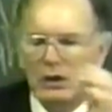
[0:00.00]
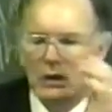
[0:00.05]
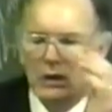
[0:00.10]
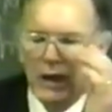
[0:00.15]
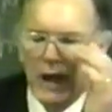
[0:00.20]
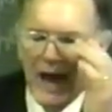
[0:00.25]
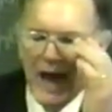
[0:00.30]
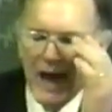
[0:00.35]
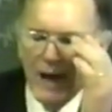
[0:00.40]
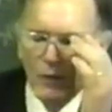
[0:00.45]
Now,
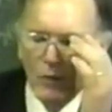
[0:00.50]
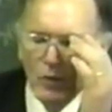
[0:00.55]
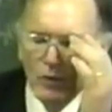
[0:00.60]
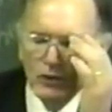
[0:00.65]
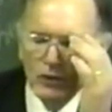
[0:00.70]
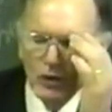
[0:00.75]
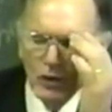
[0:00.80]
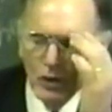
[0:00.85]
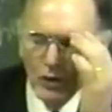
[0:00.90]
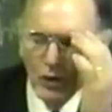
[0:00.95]
I want
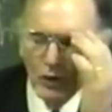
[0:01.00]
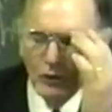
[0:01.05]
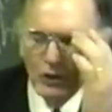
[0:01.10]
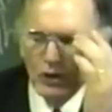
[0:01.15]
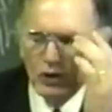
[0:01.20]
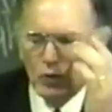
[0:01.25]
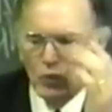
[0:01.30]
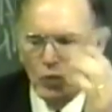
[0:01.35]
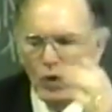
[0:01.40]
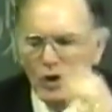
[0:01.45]
you to
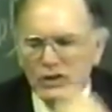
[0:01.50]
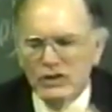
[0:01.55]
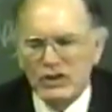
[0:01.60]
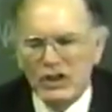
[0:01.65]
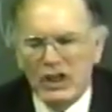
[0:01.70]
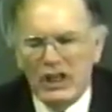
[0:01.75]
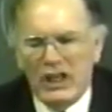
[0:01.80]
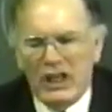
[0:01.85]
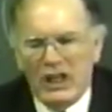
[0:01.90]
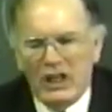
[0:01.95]
notice once
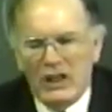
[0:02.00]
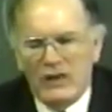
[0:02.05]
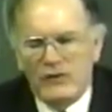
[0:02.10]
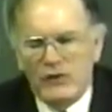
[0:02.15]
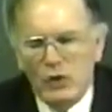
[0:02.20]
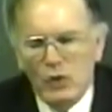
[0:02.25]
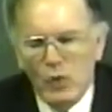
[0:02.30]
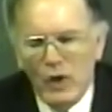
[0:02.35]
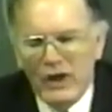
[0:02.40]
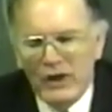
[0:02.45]
again, if you
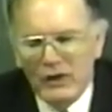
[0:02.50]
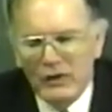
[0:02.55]
will,